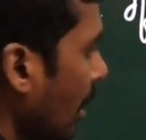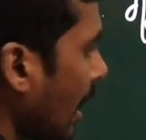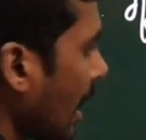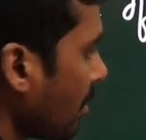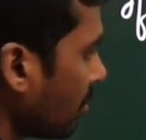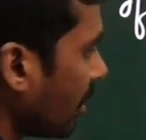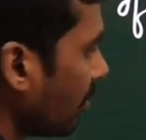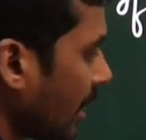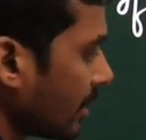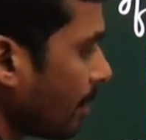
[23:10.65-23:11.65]
I had to
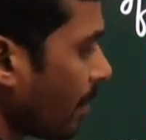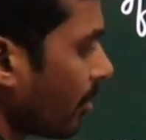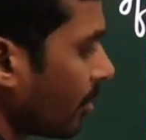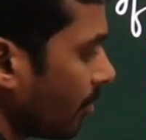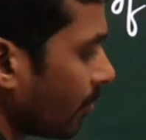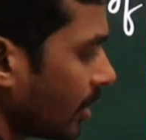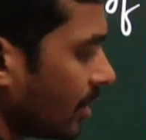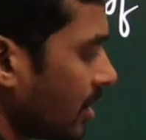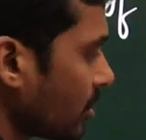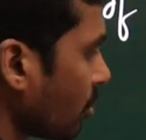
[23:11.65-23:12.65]
divide the power
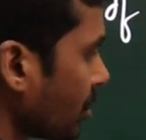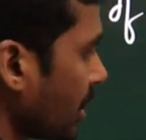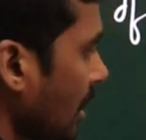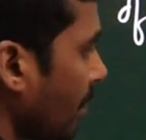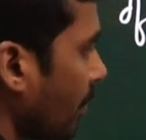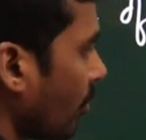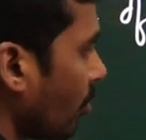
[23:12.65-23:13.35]
with this totient number.